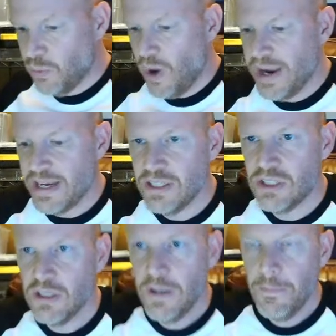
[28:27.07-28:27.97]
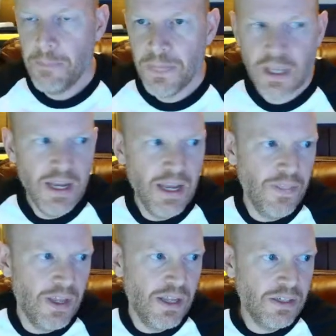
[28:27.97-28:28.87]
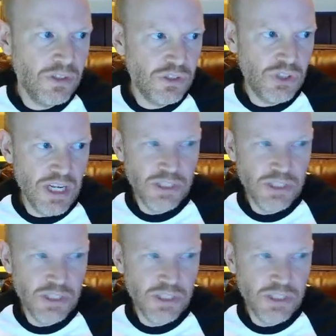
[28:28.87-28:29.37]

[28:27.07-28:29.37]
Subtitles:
white and then change